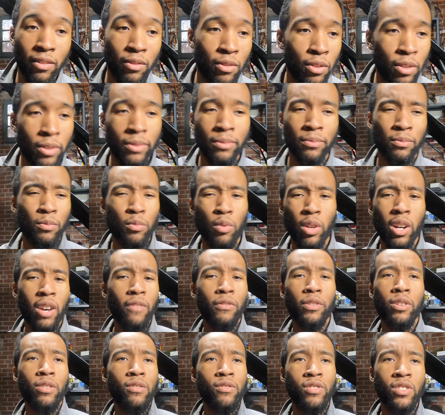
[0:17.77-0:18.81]
Or
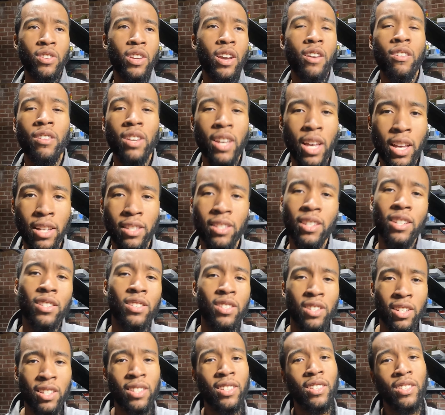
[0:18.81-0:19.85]
whatever your generic gas
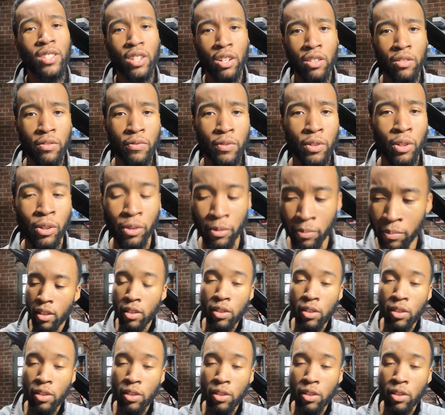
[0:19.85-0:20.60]
station is that serves food.